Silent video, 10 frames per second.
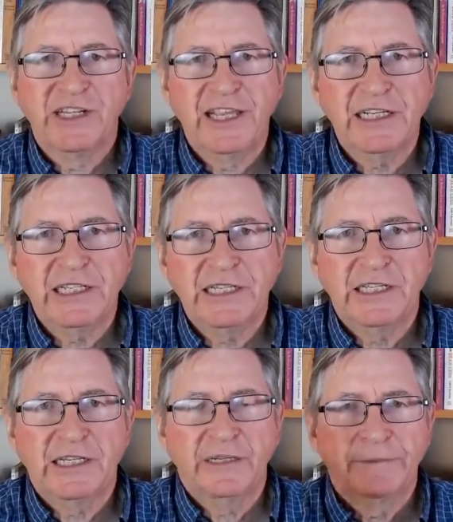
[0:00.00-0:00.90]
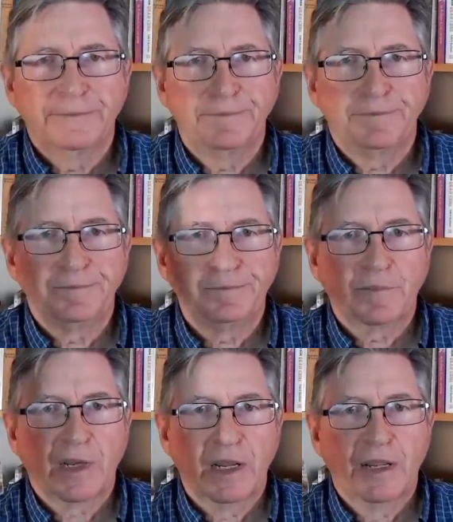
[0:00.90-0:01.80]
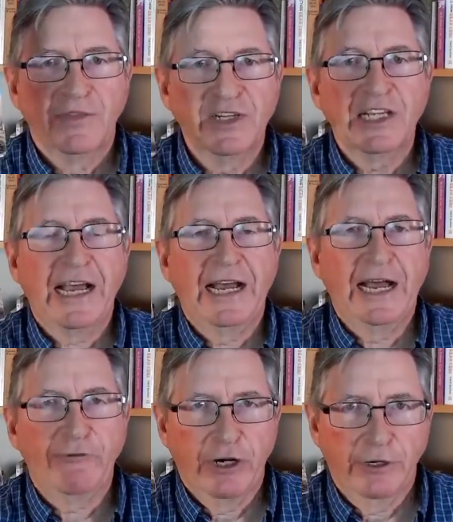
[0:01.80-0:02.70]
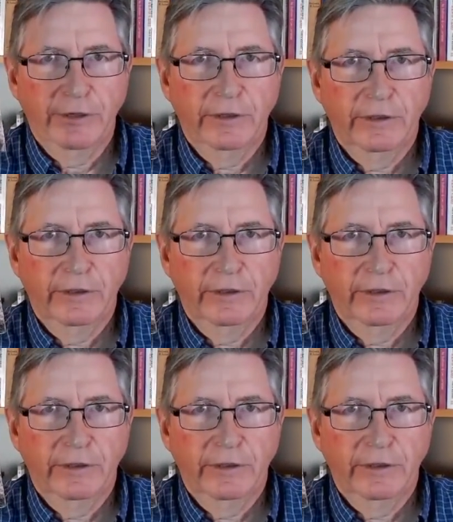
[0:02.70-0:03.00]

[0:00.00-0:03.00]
this is a hard road.